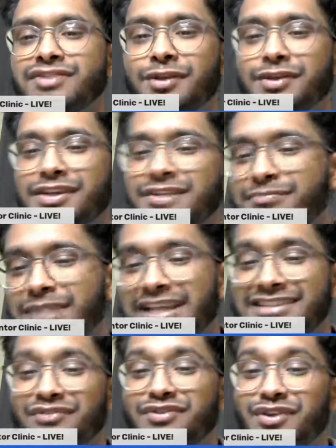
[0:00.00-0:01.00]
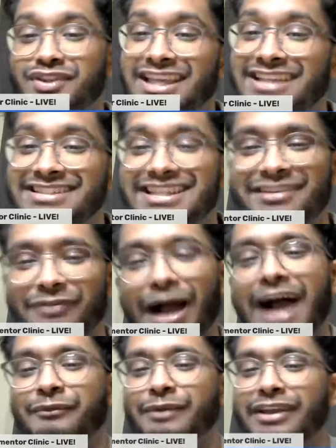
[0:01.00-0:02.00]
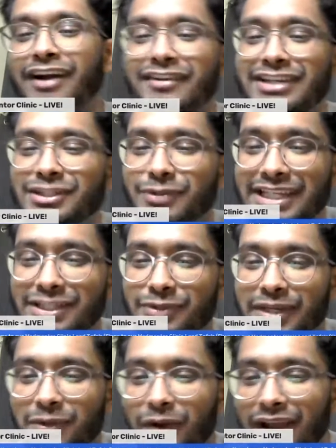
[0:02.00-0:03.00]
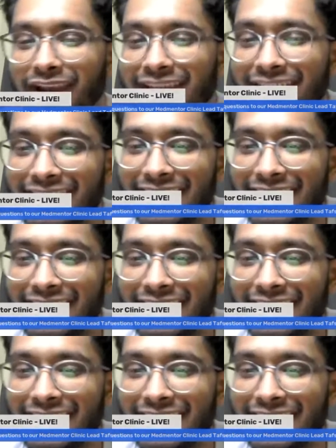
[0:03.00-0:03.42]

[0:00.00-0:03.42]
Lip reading: So you can mix a few things in. Wow, we are in 2021.